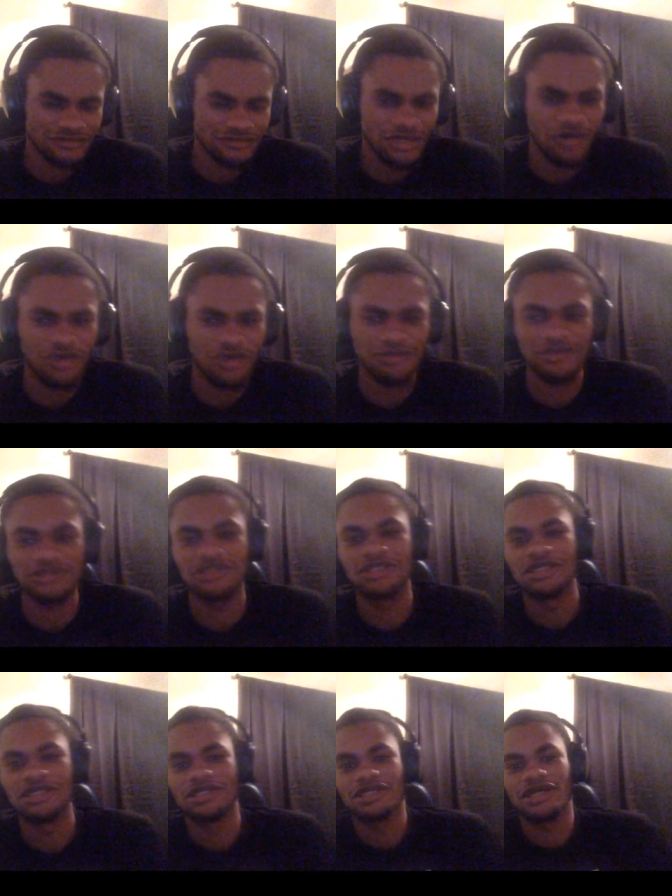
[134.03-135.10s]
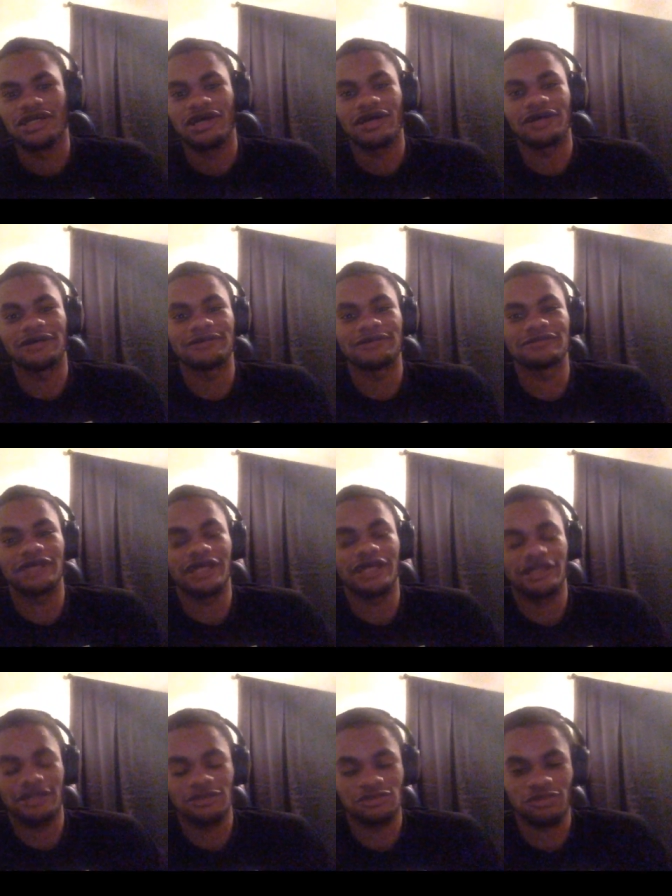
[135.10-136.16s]
army, um,
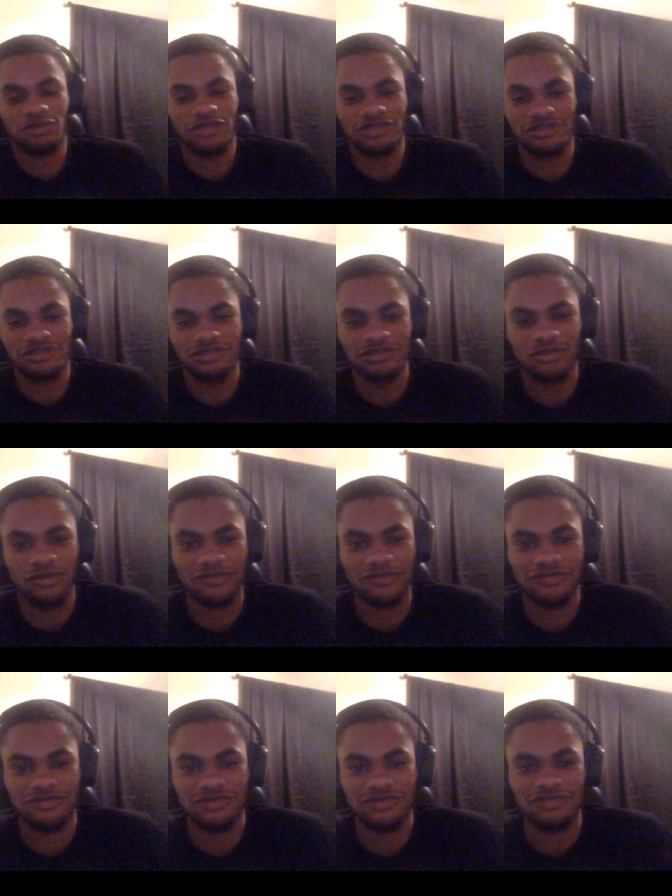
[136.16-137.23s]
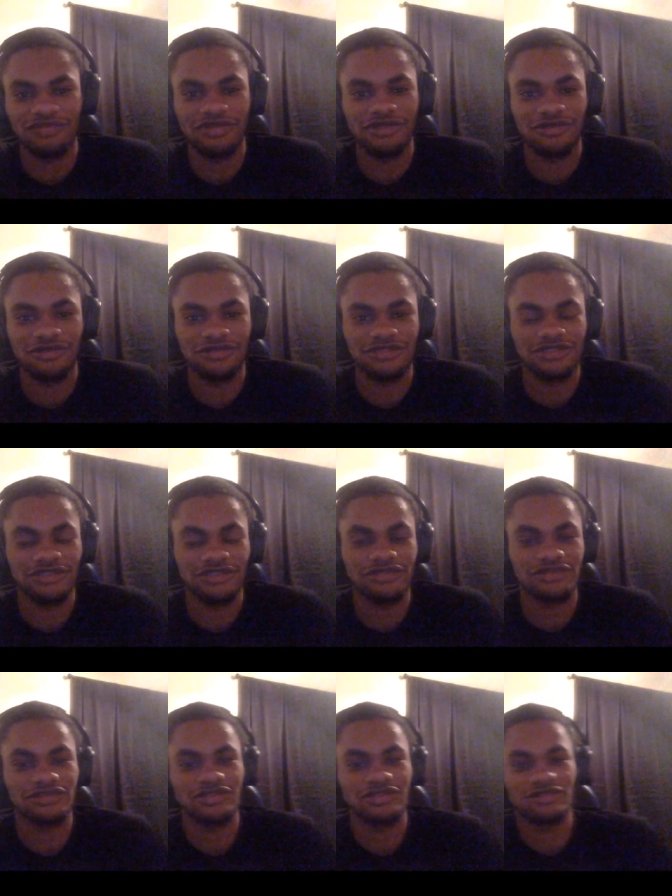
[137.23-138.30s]
and as well as the North, the Vale, etc.,
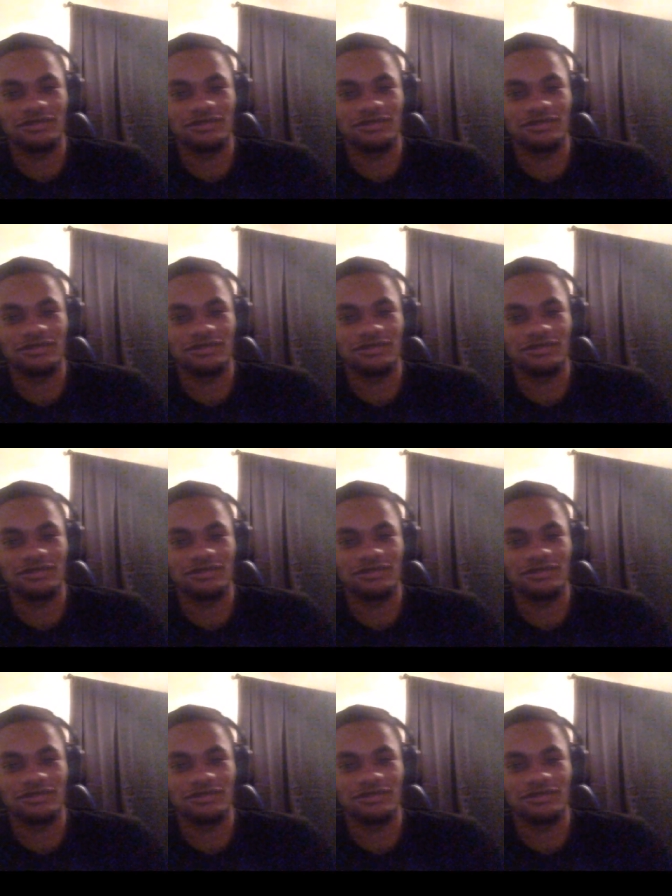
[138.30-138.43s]
etc., the